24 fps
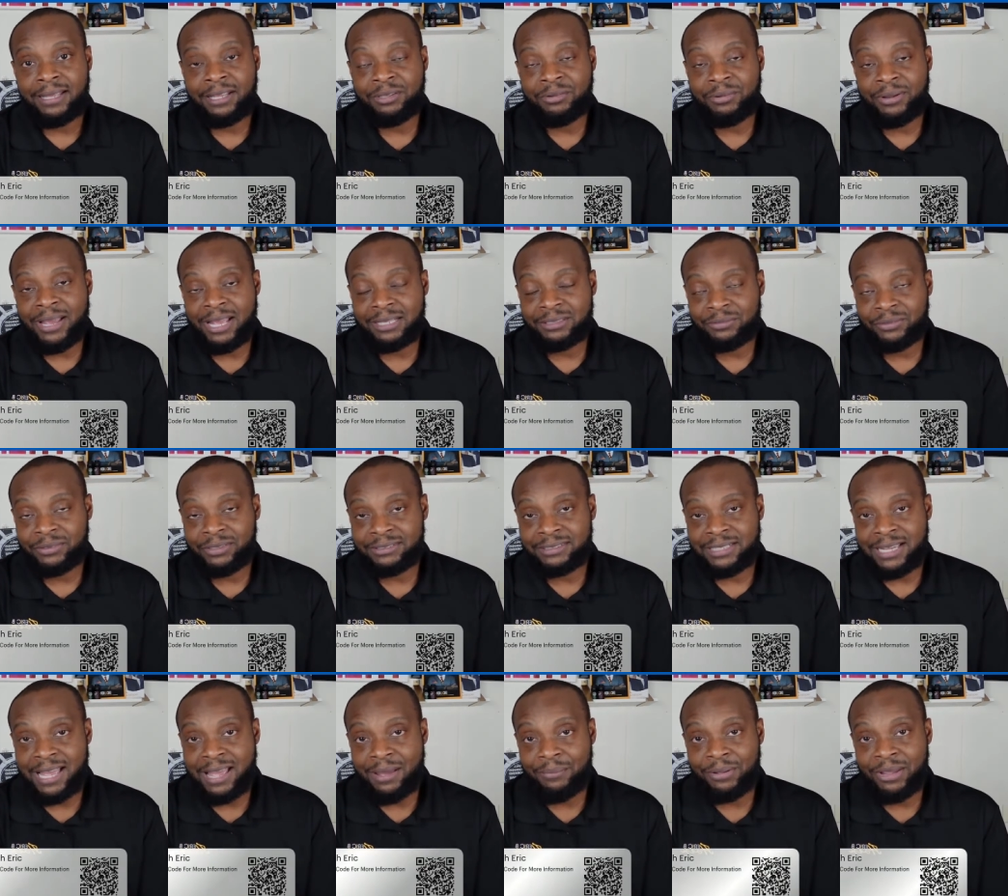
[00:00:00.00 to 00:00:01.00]
Thank you guys for
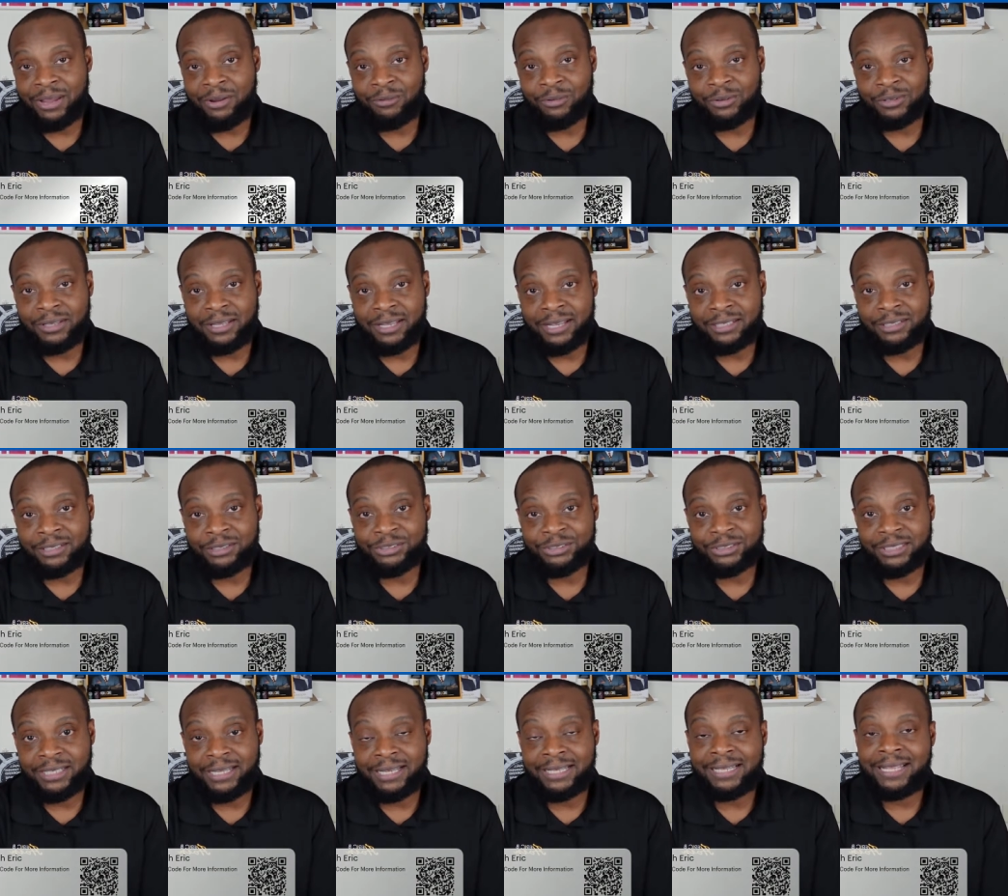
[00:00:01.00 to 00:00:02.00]
your time, effort, and
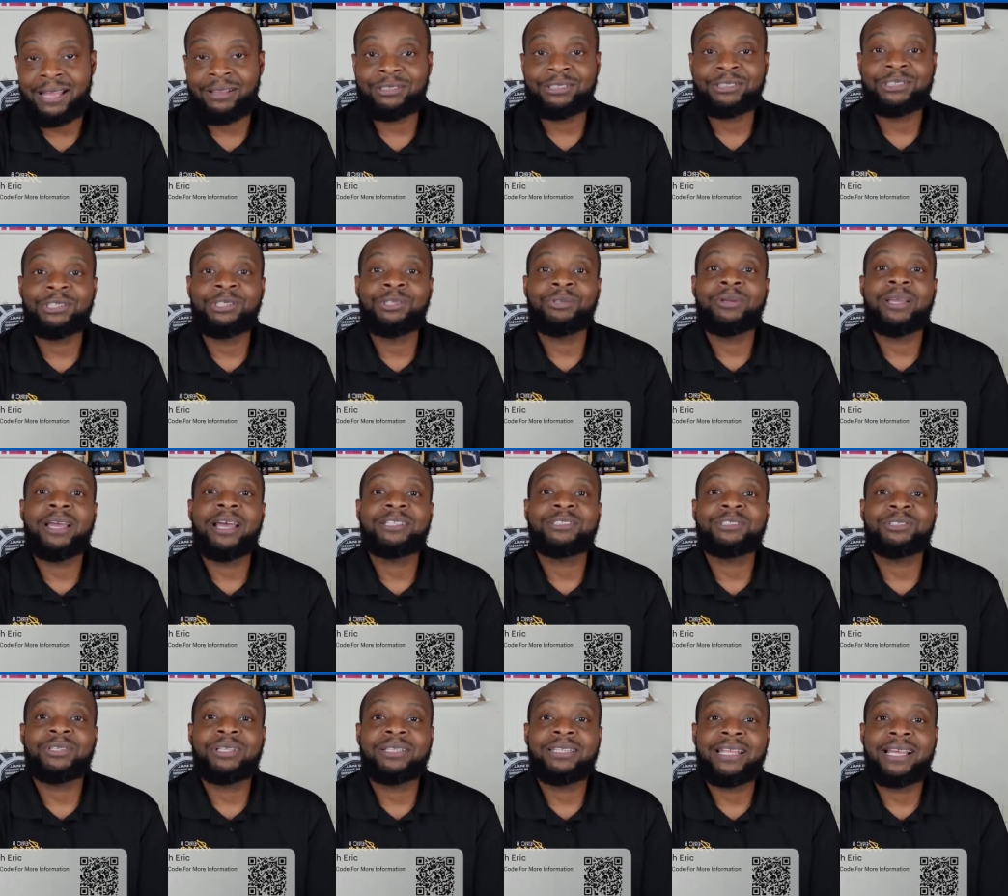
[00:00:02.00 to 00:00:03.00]
energy, and I'll see you
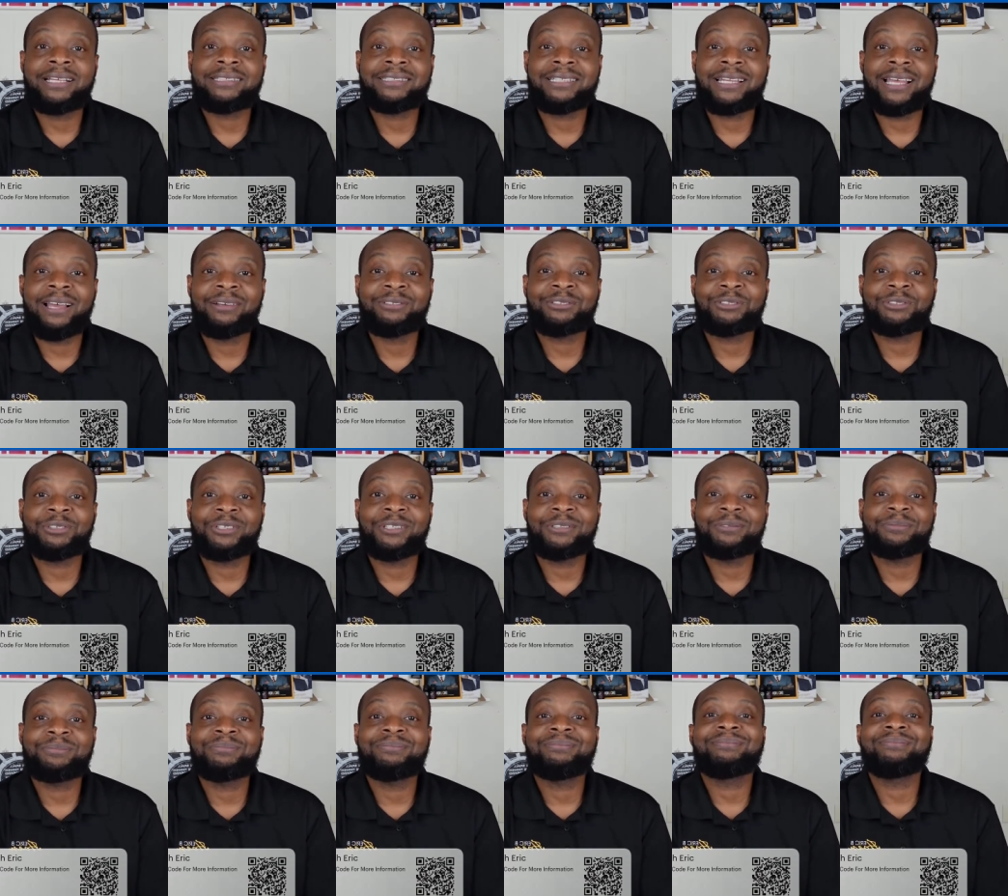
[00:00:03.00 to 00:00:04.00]
guys on the next live
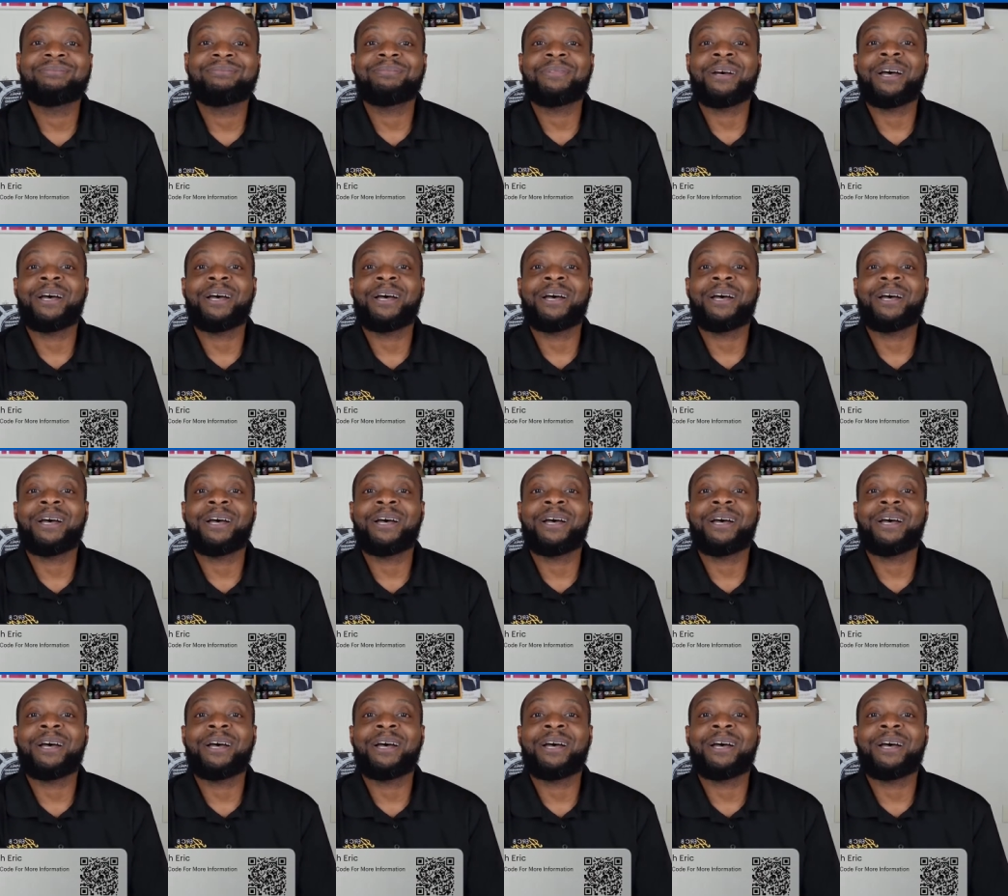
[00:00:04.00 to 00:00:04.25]
stream.